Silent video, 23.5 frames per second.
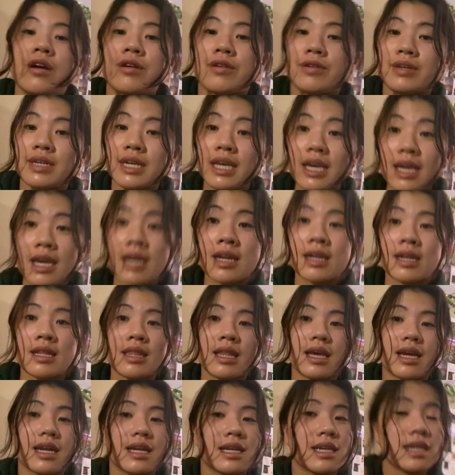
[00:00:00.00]
routine and
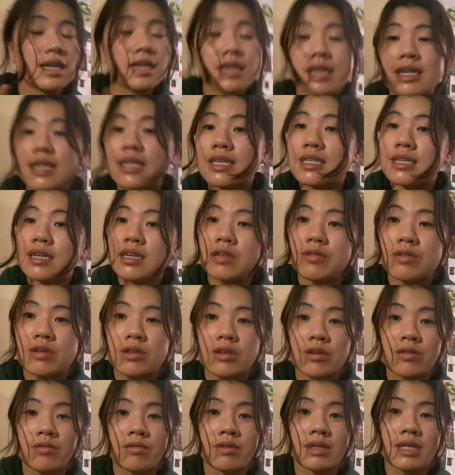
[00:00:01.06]
like needing to stick to a
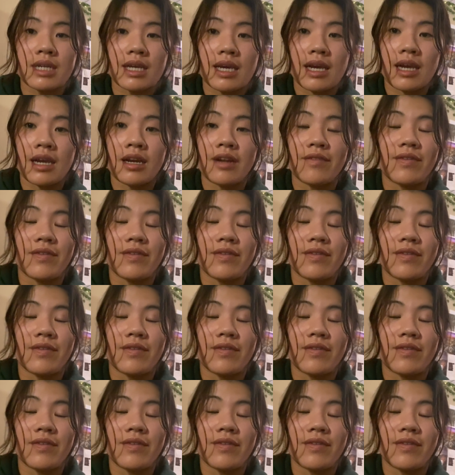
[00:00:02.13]
certain routine.